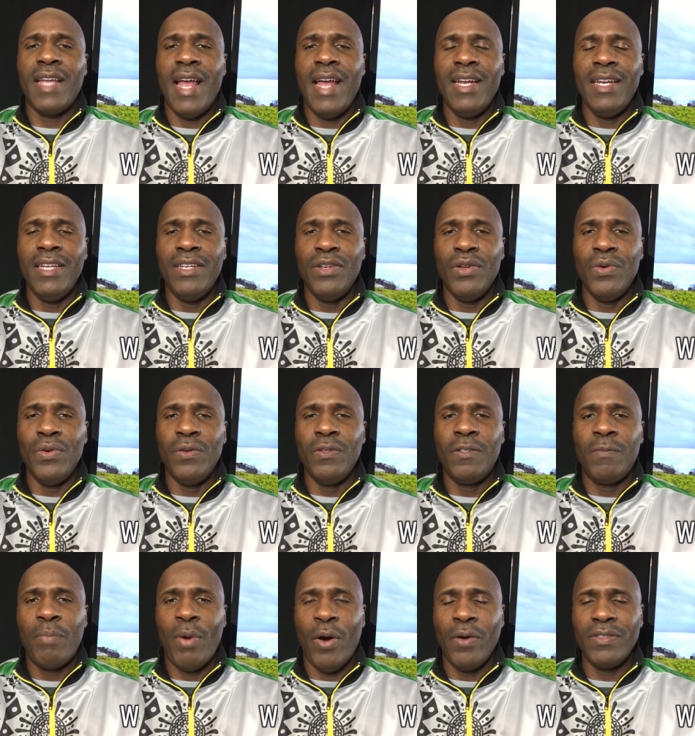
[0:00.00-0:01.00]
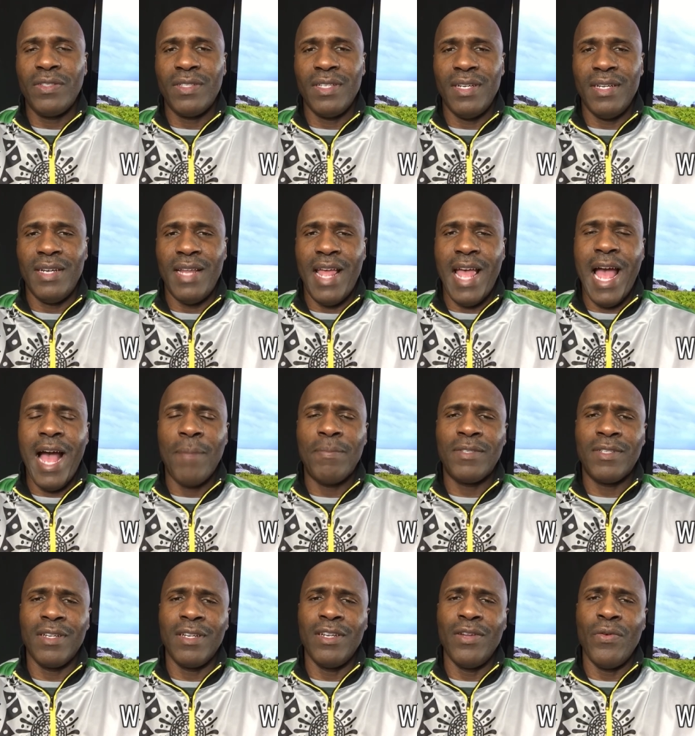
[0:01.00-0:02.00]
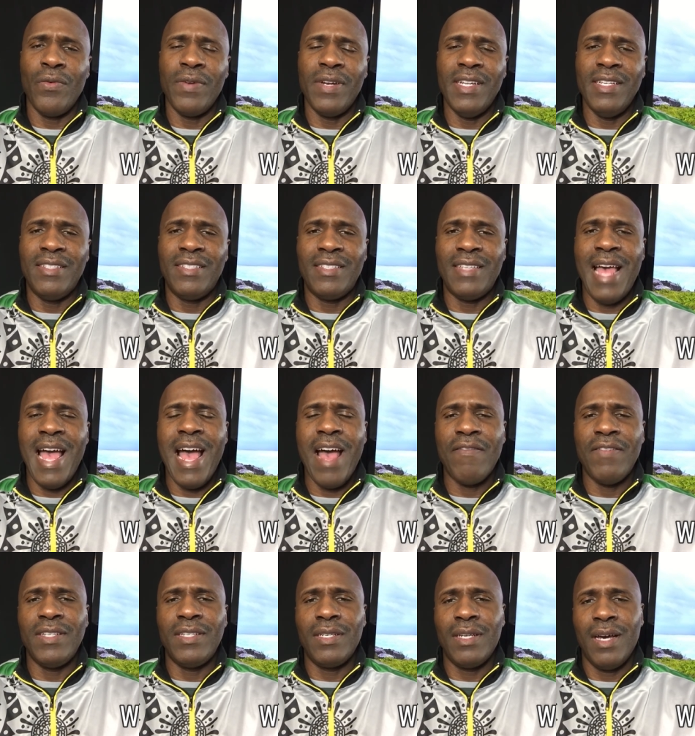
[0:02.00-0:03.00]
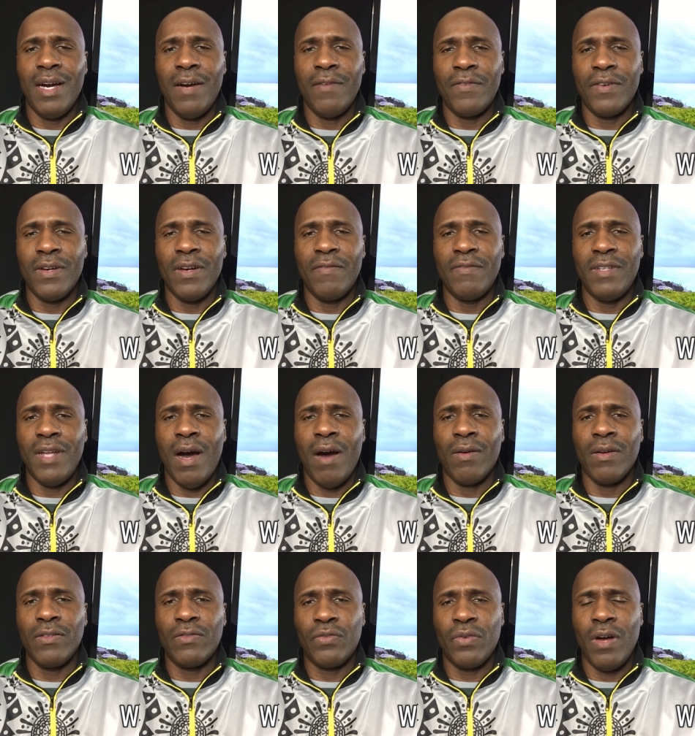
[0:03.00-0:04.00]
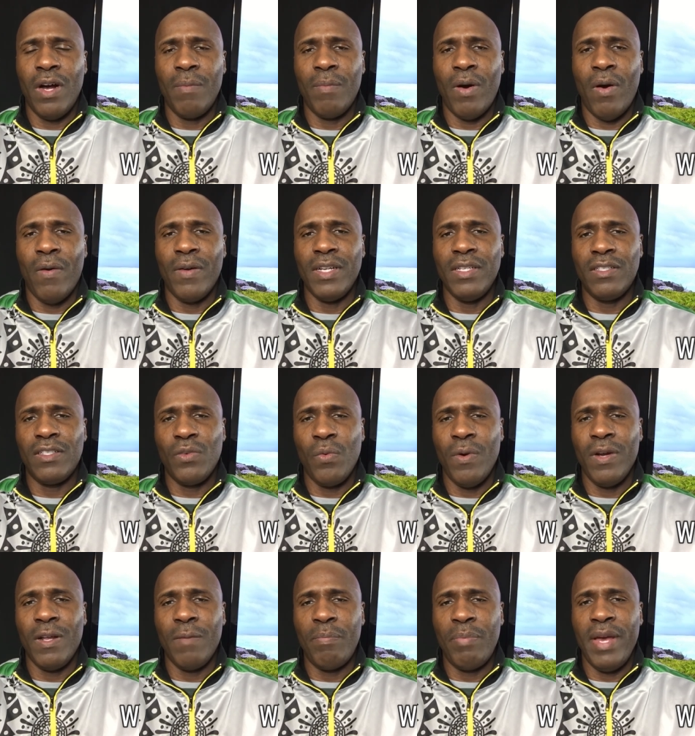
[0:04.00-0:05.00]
Daily News posted an absolutely savage cover of Donald Trump on his Twitter